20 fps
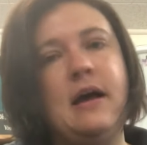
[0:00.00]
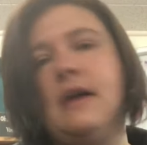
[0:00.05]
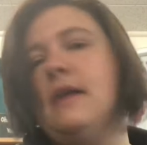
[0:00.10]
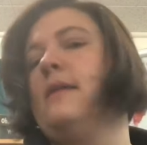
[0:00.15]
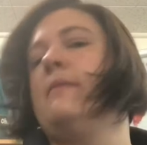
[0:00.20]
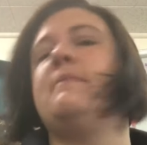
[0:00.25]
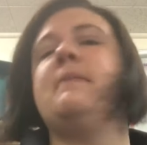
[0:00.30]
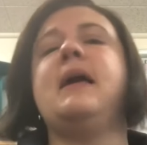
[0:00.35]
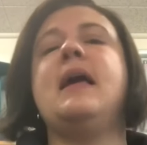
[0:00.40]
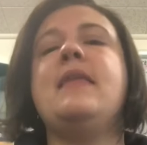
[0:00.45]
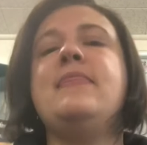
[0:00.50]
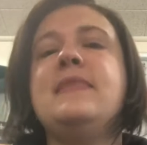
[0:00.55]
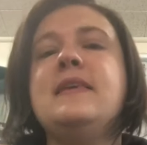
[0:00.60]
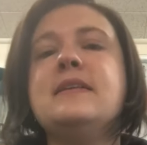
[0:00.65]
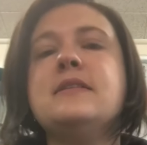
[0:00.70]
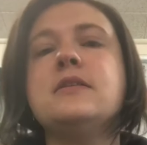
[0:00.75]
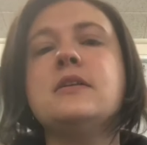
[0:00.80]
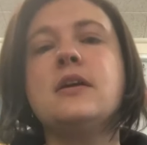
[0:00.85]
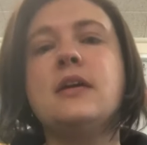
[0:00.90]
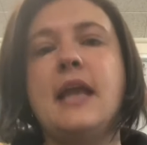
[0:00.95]
And
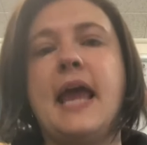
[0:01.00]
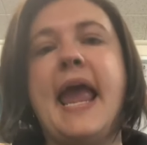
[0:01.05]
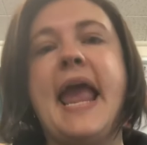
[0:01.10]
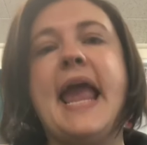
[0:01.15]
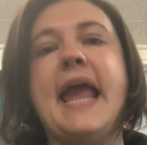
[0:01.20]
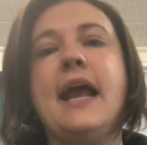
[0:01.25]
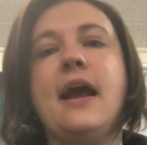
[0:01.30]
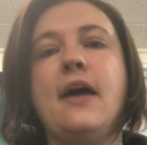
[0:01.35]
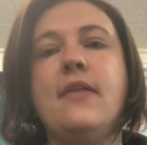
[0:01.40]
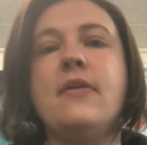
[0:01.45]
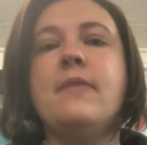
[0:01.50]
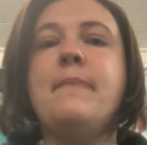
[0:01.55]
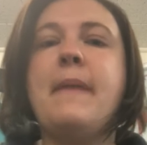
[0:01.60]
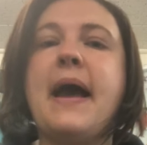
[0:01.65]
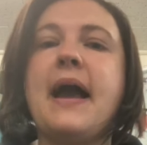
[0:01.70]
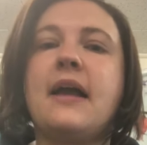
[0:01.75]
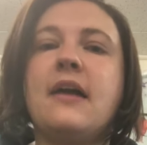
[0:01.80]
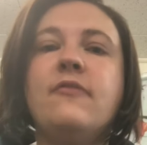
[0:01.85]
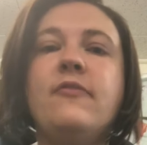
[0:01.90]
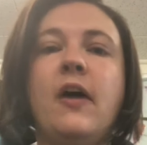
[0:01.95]
these are going to hang on the
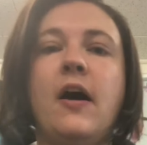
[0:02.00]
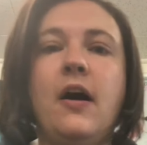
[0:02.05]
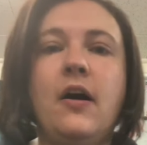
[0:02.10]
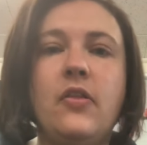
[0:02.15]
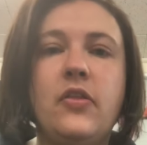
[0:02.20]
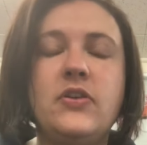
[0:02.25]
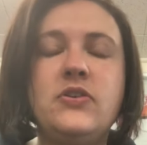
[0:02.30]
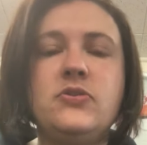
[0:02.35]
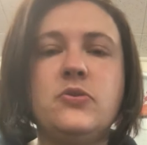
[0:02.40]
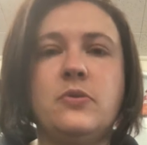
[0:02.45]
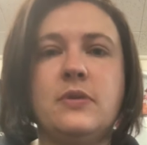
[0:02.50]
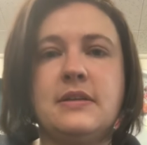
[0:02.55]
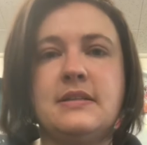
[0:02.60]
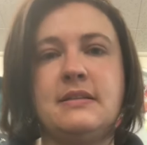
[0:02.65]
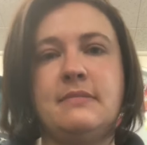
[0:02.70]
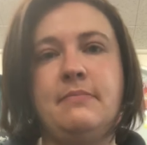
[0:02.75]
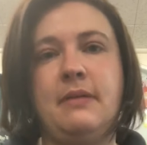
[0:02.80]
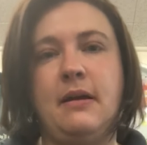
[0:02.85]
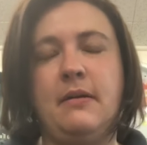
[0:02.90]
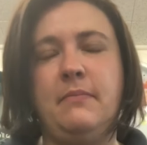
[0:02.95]
back of all the
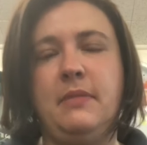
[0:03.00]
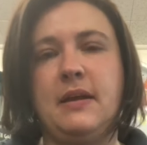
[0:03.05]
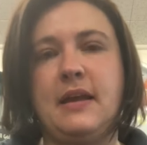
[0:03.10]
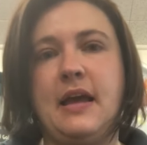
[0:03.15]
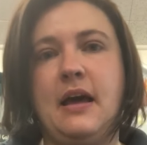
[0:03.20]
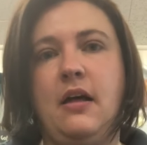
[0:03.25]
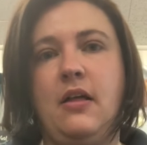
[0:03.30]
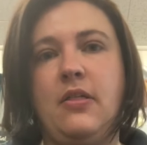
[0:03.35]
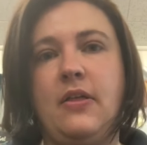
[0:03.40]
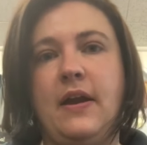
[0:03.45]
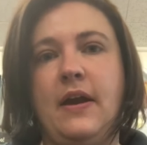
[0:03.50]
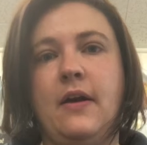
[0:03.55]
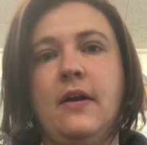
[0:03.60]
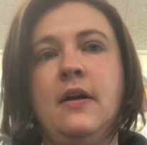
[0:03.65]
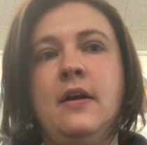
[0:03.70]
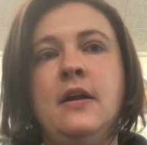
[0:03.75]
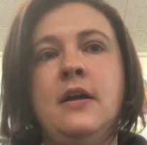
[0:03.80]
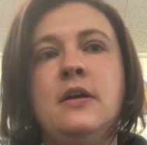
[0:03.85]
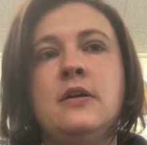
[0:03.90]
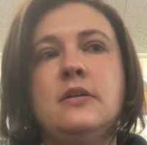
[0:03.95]
doors in public health
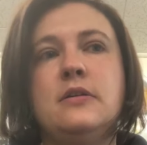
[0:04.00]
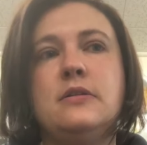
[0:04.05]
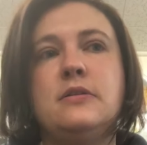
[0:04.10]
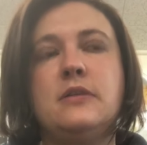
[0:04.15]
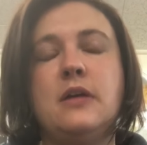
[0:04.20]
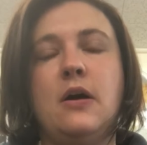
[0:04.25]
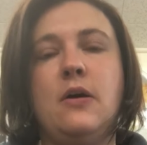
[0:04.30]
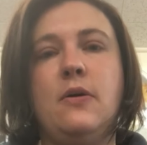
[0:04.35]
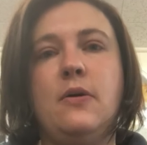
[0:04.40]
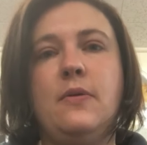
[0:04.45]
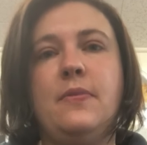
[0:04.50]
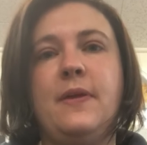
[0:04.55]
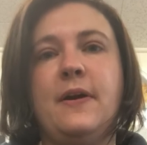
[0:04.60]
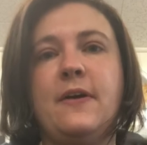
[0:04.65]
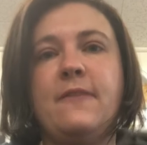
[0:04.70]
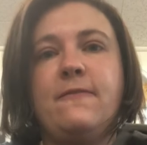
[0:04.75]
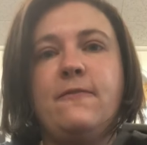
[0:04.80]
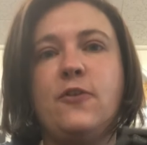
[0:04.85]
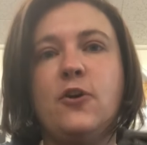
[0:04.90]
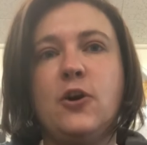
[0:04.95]
here. So
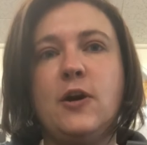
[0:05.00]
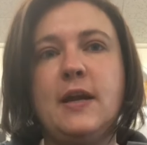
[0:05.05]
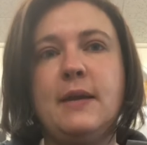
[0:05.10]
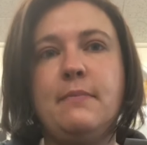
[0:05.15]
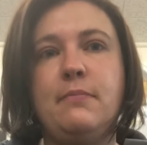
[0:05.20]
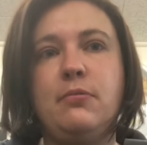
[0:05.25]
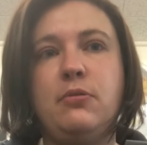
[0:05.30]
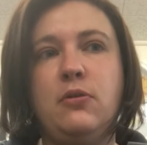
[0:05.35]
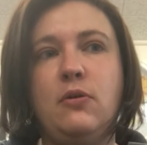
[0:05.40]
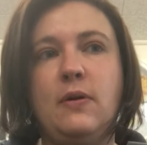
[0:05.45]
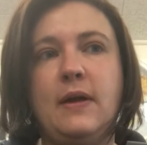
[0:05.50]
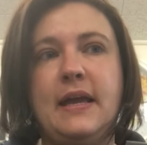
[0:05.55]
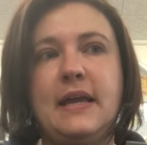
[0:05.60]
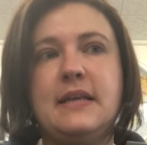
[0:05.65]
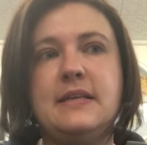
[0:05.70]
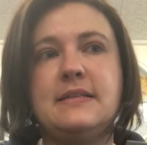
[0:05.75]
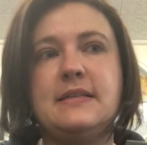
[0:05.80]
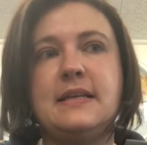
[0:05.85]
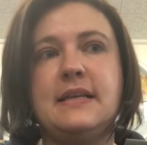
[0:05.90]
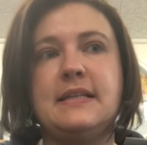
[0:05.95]
they're for
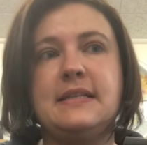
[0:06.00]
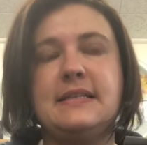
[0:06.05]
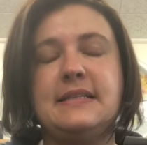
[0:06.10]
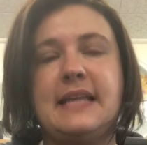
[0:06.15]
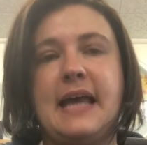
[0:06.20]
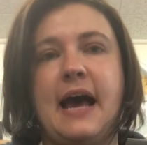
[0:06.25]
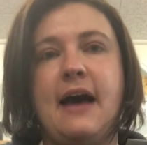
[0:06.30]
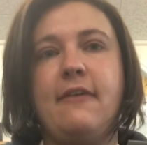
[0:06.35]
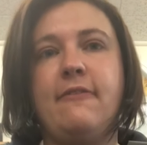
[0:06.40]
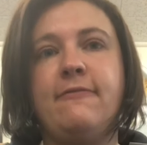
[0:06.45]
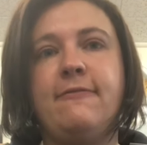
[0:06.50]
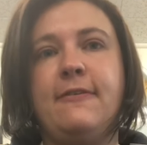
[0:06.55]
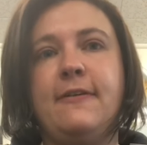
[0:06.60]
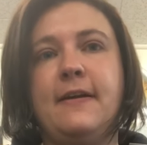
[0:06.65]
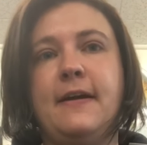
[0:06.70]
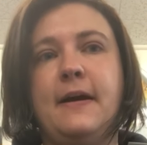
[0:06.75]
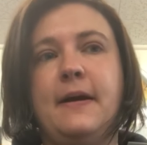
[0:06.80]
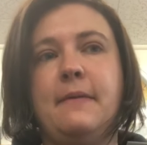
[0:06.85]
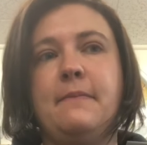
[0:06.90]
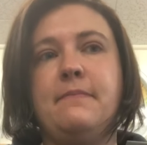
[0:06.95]
employees and staff.
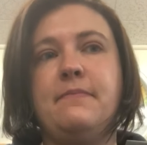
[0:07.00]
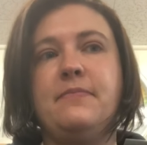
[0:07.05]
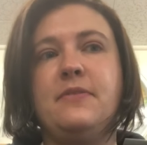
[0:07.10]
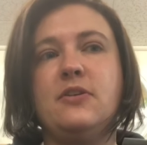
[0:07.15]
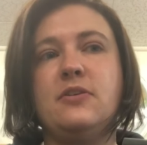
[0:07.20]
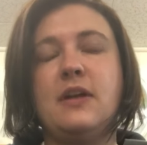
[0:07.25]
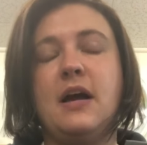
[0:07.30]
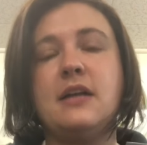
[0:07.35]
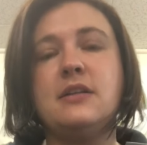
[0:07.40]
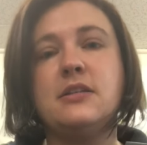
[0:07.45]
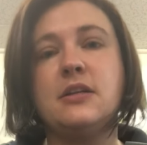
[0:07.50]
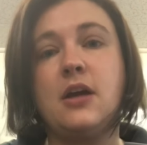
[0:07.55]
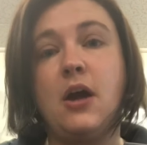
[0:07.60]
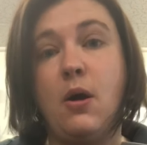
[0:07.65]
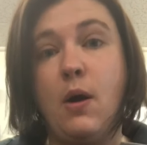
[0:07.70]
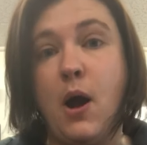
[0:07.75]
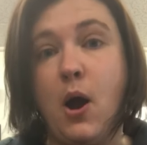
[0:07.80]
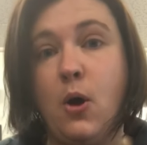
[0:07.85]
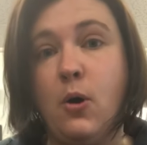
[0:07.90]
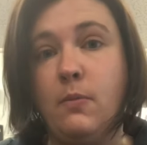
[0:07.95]
They're not to
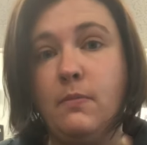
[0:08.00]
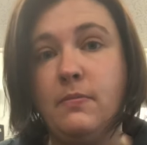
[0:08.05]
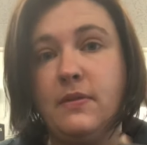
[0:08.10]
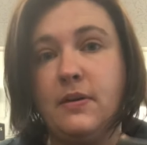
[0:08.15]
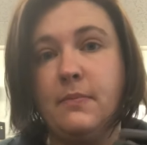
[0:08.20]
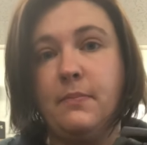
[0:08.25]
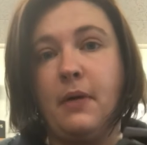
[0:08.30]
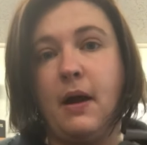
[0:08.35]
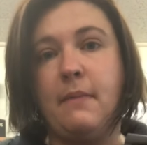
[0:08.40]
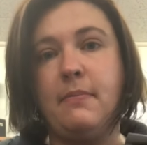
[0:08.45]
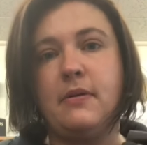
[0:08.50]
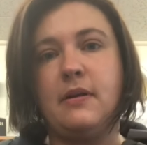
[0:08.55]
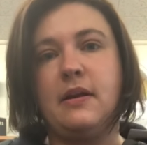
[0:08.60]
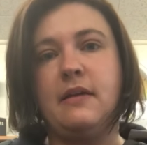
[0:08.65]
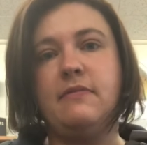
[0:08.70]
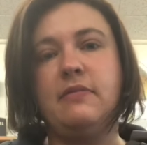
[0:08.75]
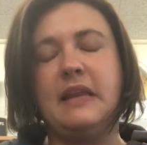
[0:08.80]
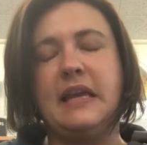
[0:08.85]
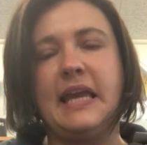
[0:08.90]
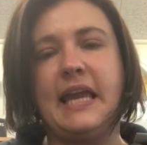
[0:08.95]
go home. They're
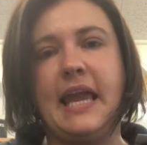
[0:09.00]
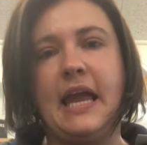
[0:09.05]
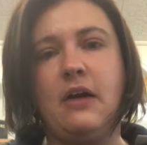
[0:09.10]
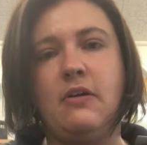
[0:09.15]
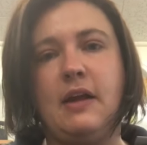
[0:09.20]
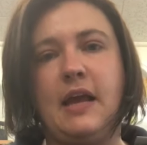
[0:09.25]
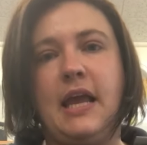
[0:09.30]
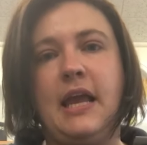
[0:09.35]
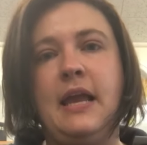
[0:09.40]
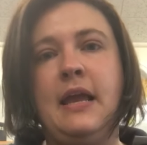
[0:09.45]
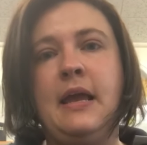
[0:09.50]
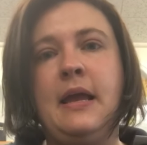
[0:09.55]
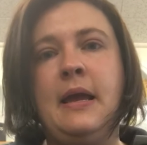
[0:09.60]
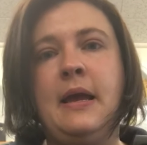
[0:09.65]
property of Linn County.